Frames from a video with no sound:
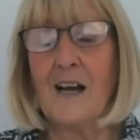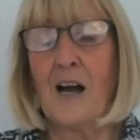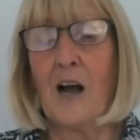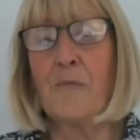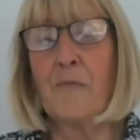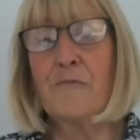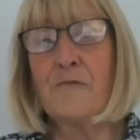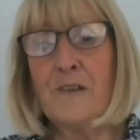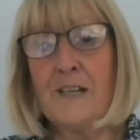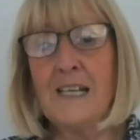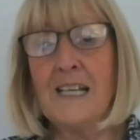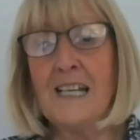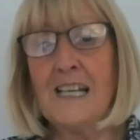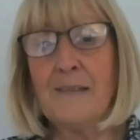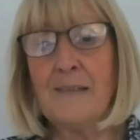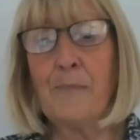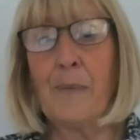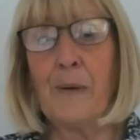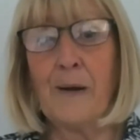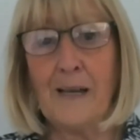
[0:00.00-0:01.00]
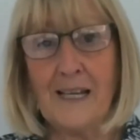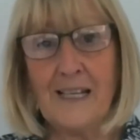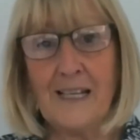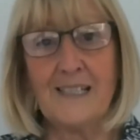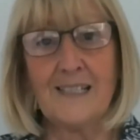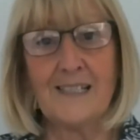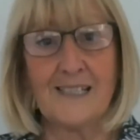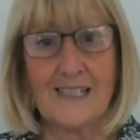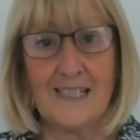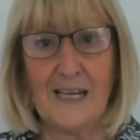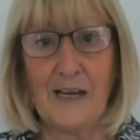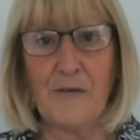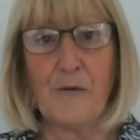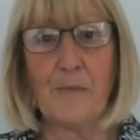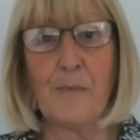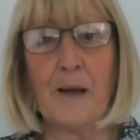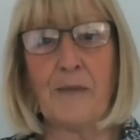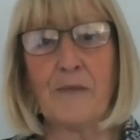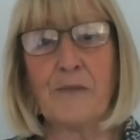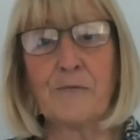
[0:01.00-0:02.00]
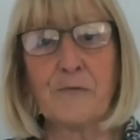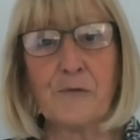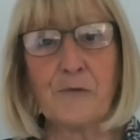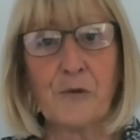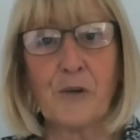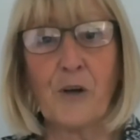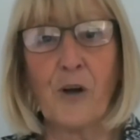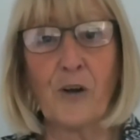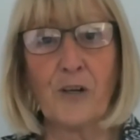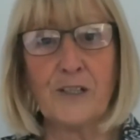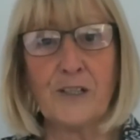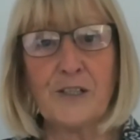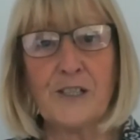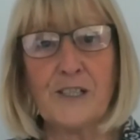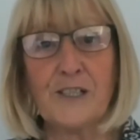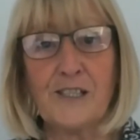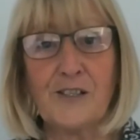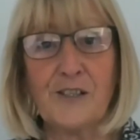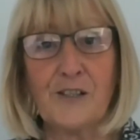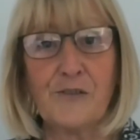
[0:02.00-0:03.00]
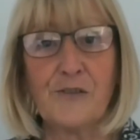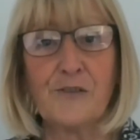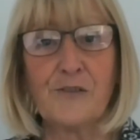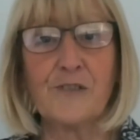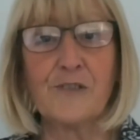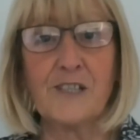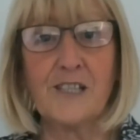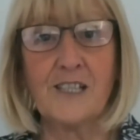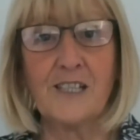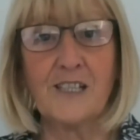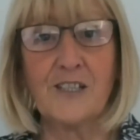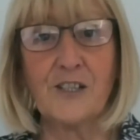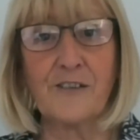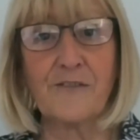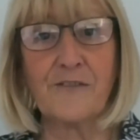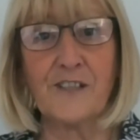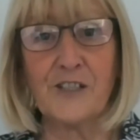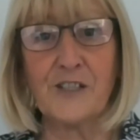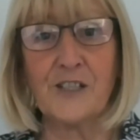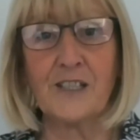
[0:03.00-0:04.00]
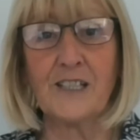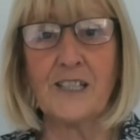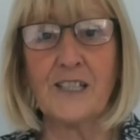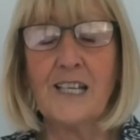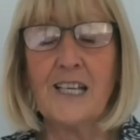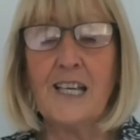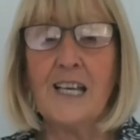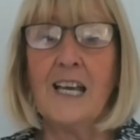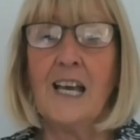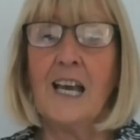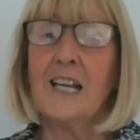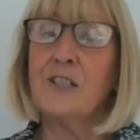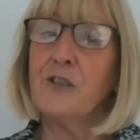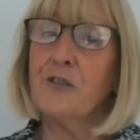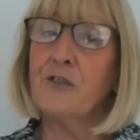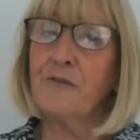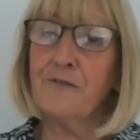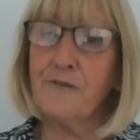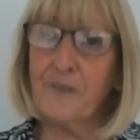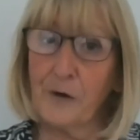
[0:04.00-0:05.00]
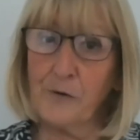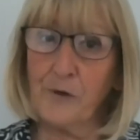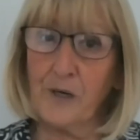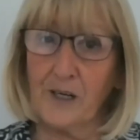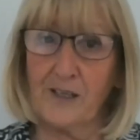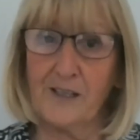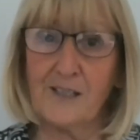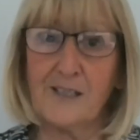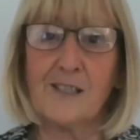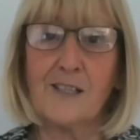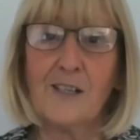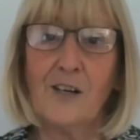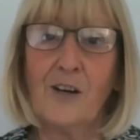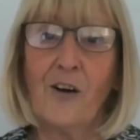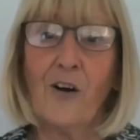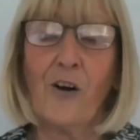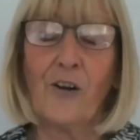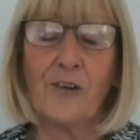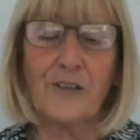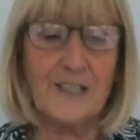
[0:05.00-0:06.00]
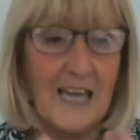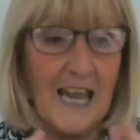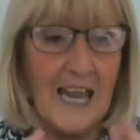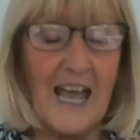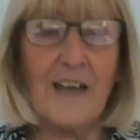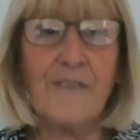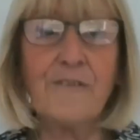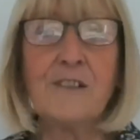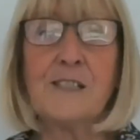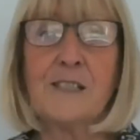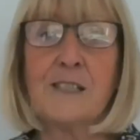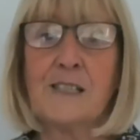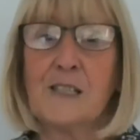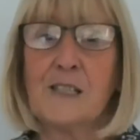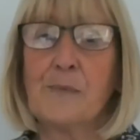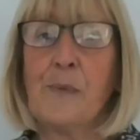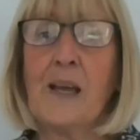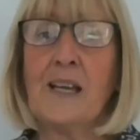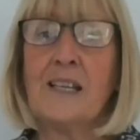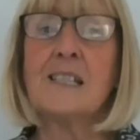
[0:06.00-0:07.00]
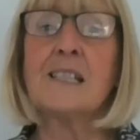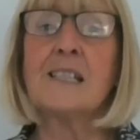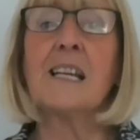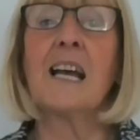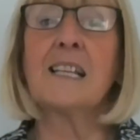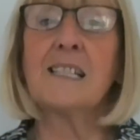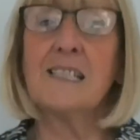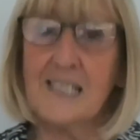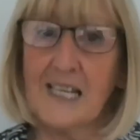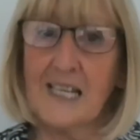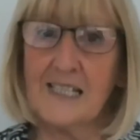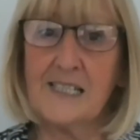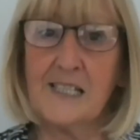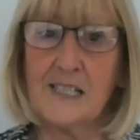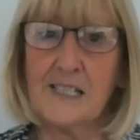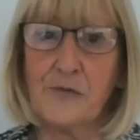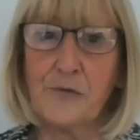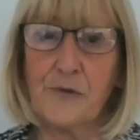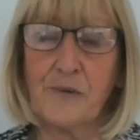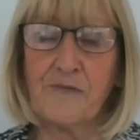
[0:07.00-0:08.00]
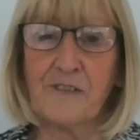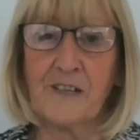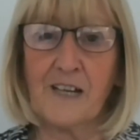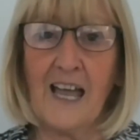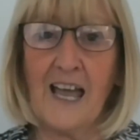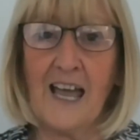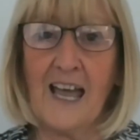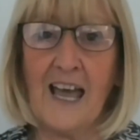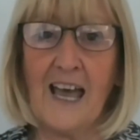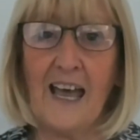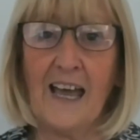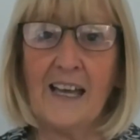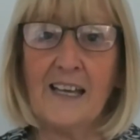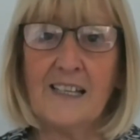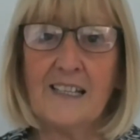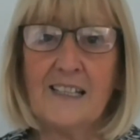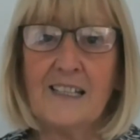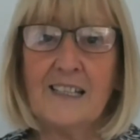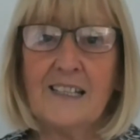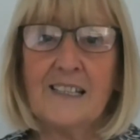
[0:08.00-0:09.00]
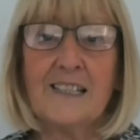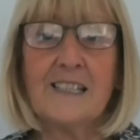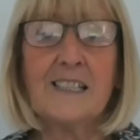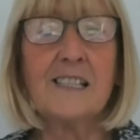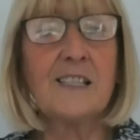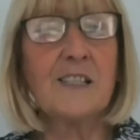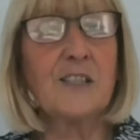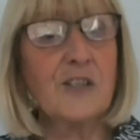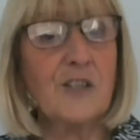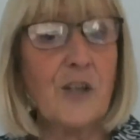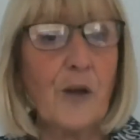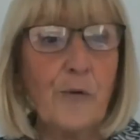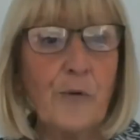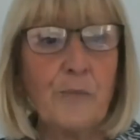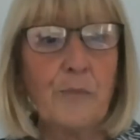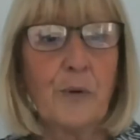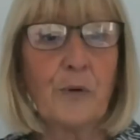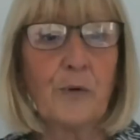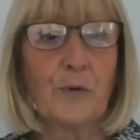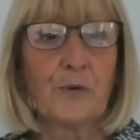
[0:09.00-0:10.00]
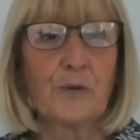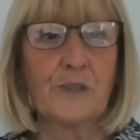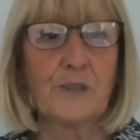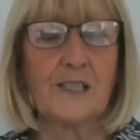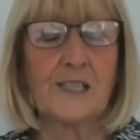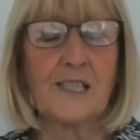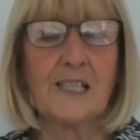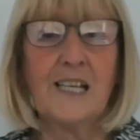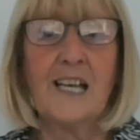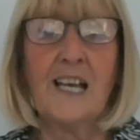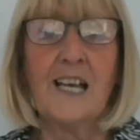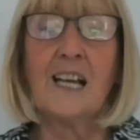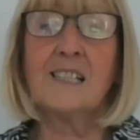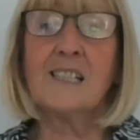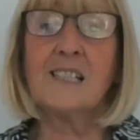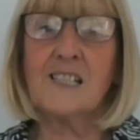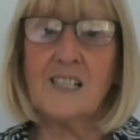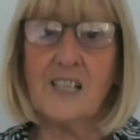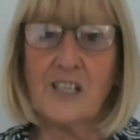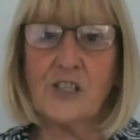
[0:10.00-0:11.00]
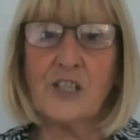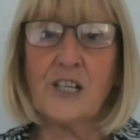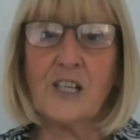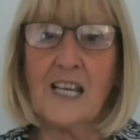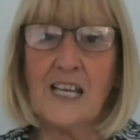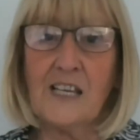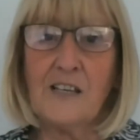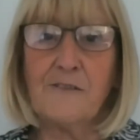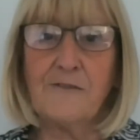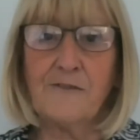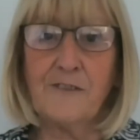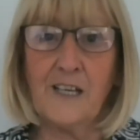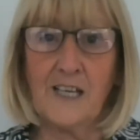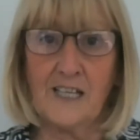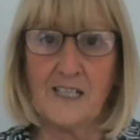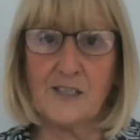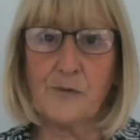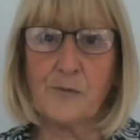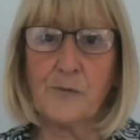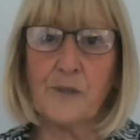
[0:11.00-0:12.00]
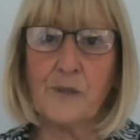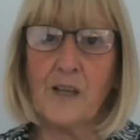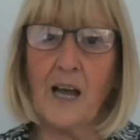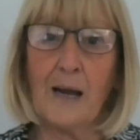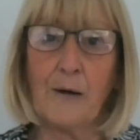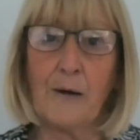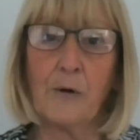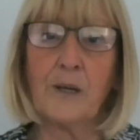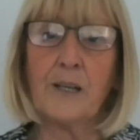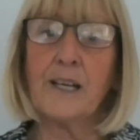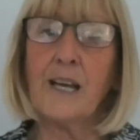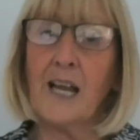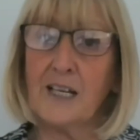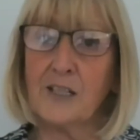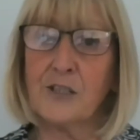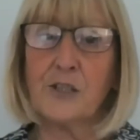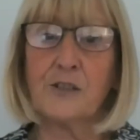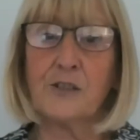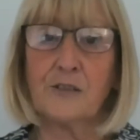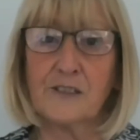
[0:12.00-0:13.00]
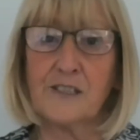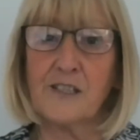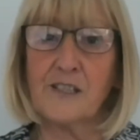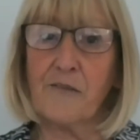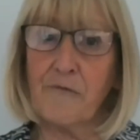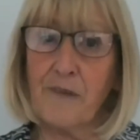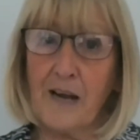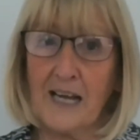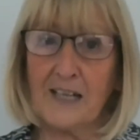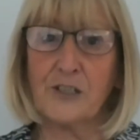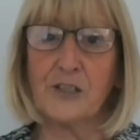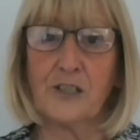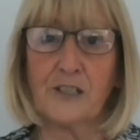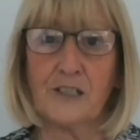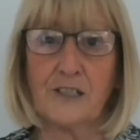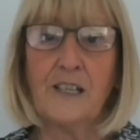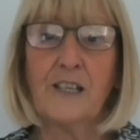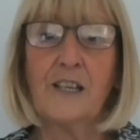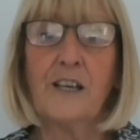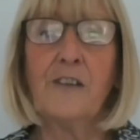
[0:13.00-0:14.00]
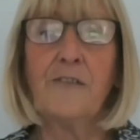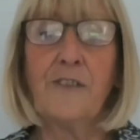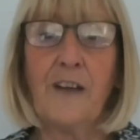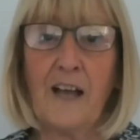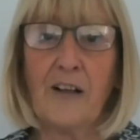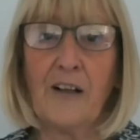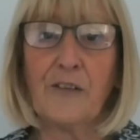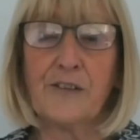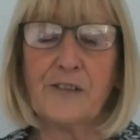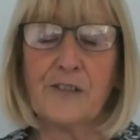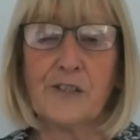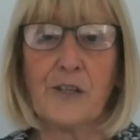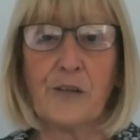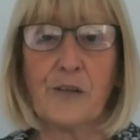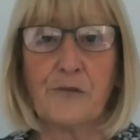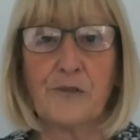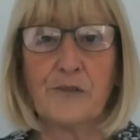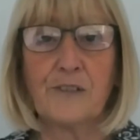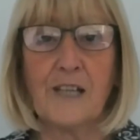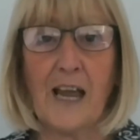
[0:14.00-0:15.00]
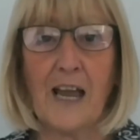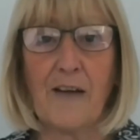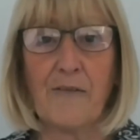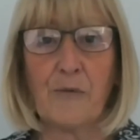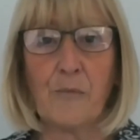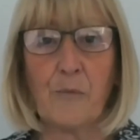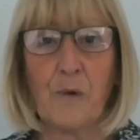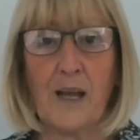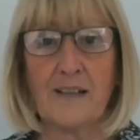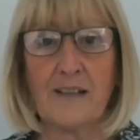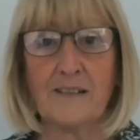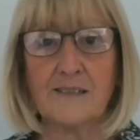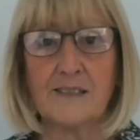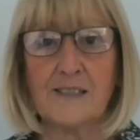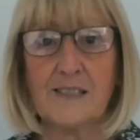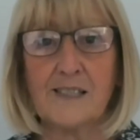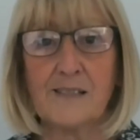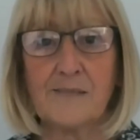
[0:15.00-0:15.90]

I'm really pleased to hear about the Royal College's new strategic vision and your focus on evidence-based and data-driven care. This is so important and such a key fit with our national direction for health and social care in Wales.